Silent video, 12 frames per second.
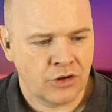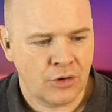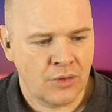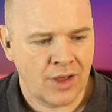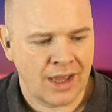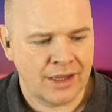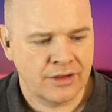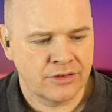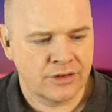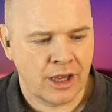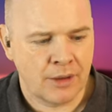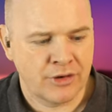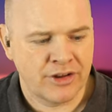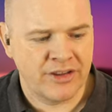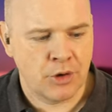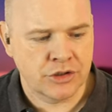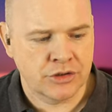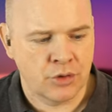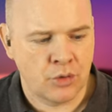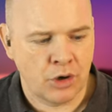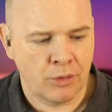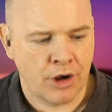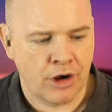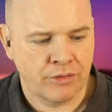So that is uh, pretty much
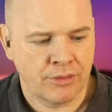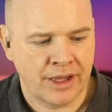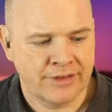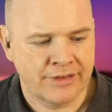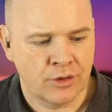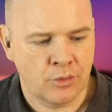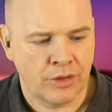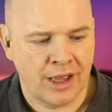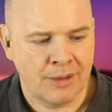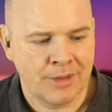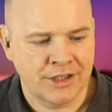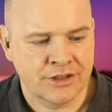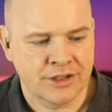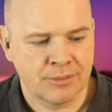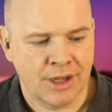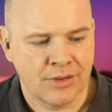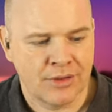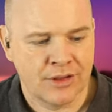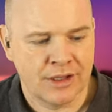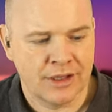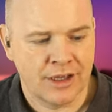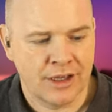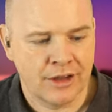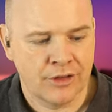all, apart from that uh, one that I mentioned about
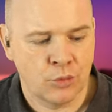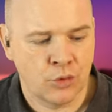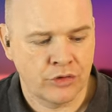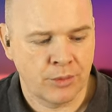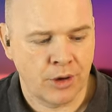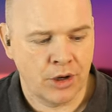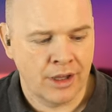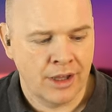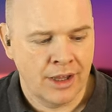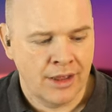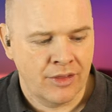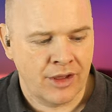the uh, the watermark.